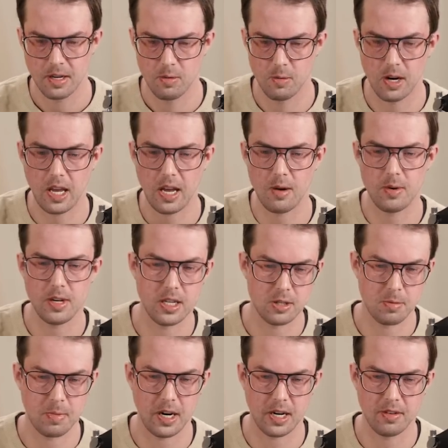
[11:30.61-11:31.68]
What can we
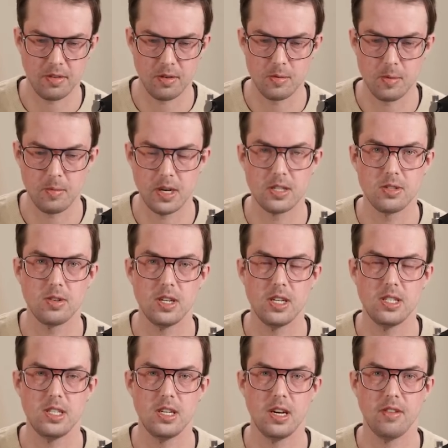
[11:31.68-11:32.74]
expect from the Bitcoin
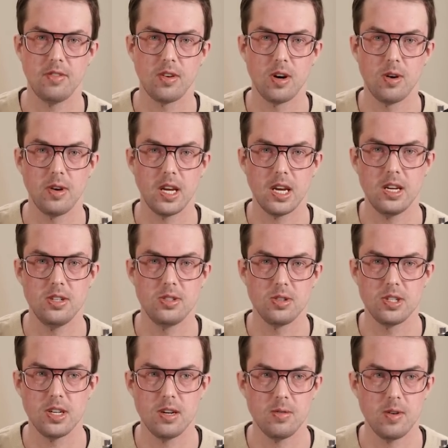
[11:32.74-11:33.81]
ETF going into
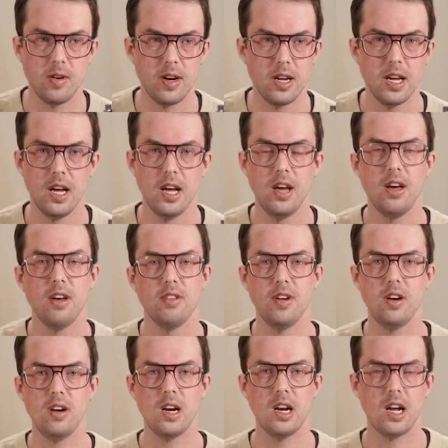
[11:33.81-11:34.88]
January?
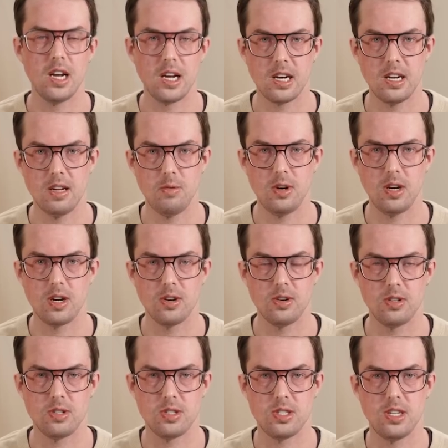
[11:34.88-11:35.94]
Very likely we're
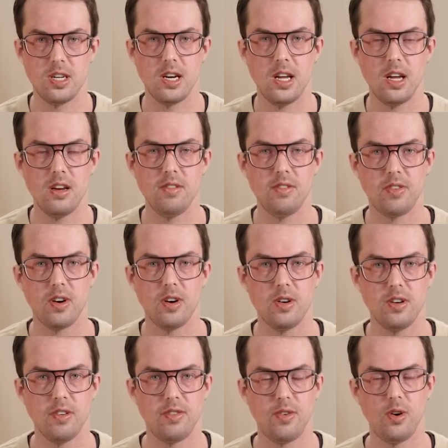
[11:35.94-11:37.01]
going to see an inflow
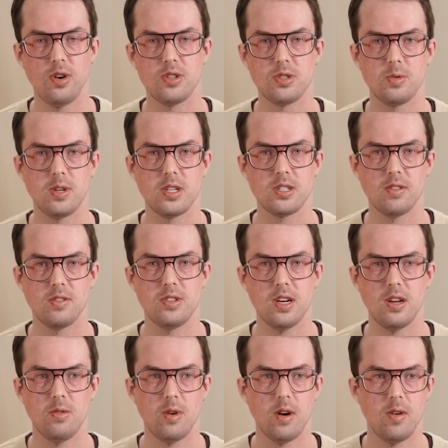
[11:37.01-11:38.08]
in the first weeks of
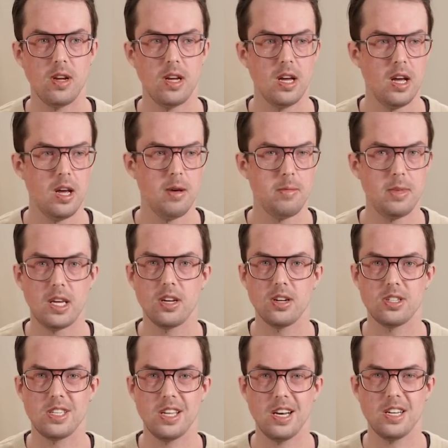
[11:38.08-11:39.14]
January,
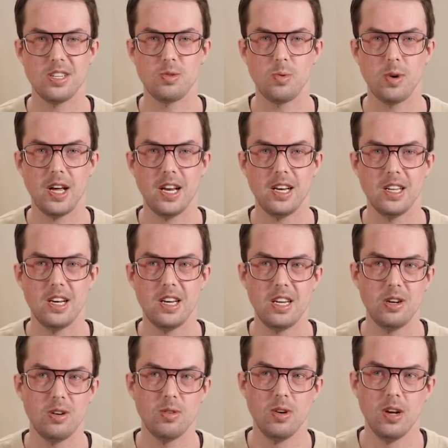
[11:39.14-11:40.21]
because that is when the
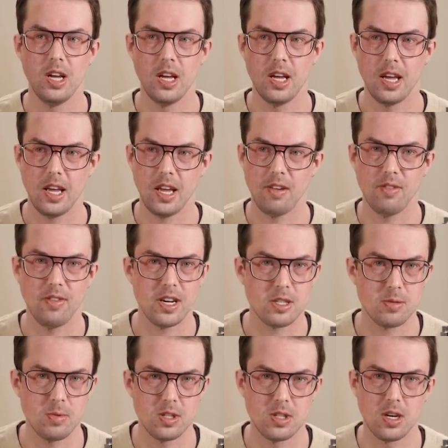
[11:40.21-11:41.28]
new
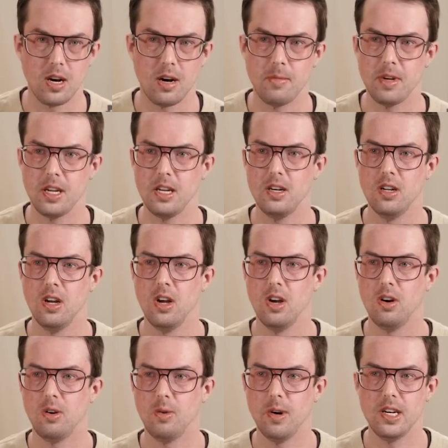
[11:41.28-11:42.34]
investments come in,
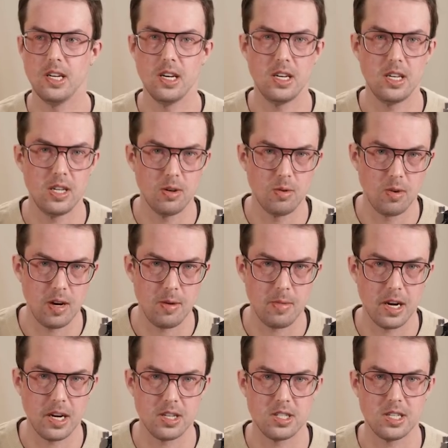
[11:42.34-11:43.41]
or when the new
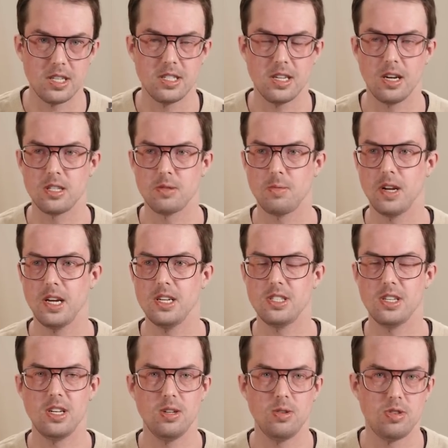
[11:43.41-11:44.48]
rebalancing takes place,
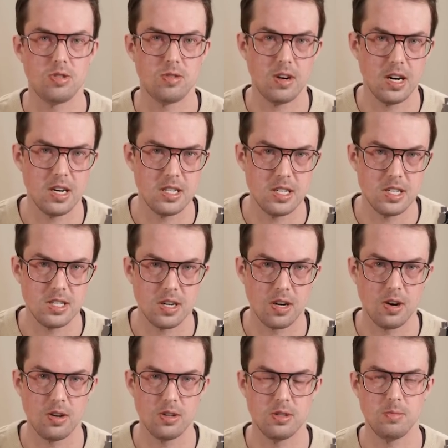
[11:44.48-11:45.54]
the new strategies are
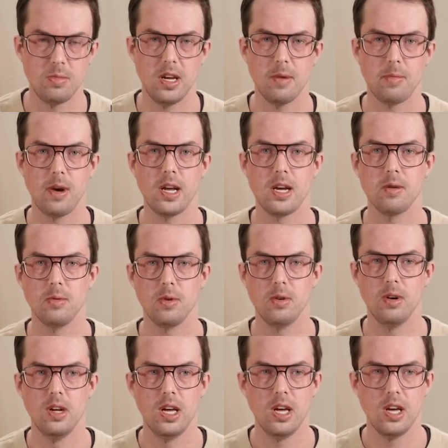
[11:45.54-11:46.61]
going to be
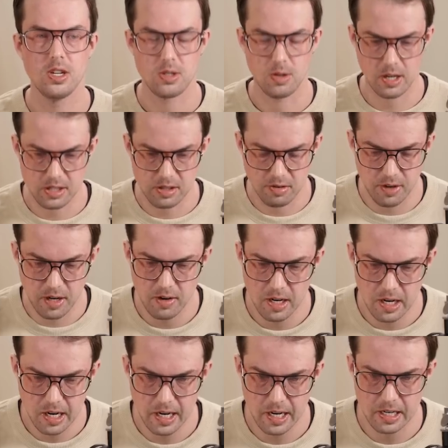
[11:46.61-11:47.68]
applicable. So that's very
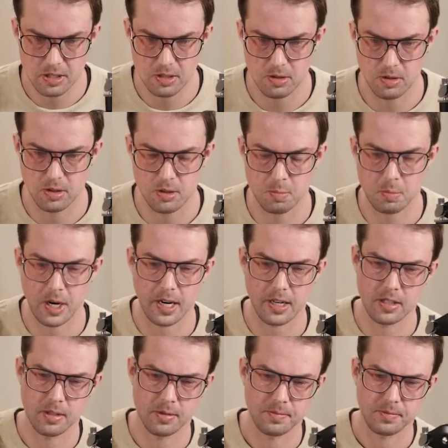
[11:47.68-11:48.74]
likely to
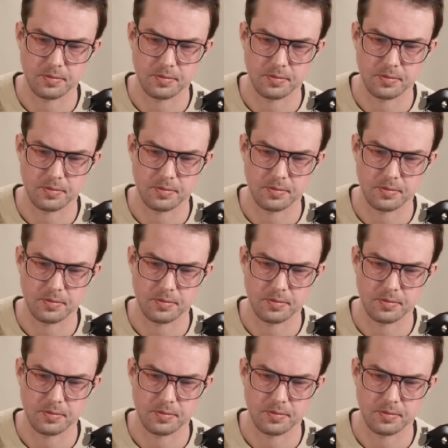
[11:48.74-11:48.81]
expect.